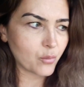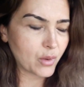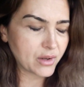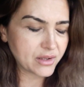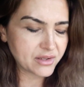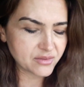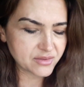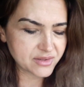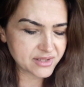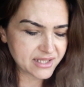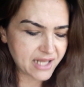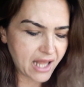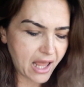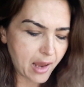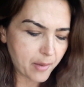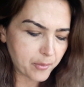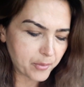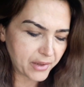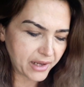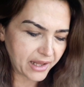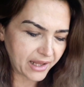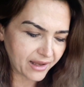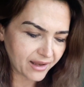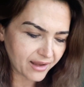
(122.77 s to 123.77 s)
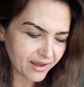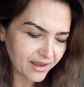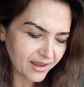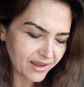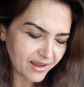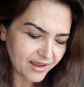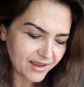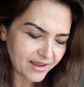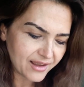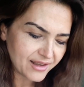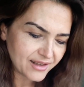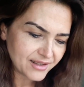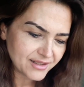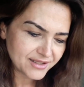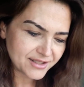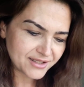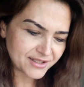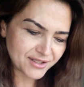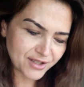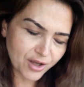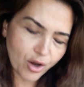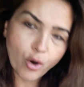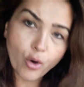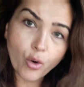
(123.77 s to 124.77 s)
what is happening.
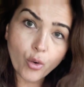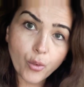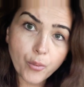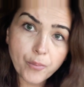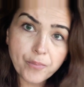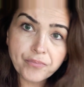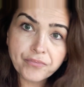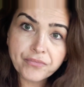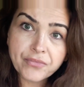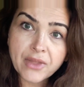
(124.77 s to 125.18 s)
So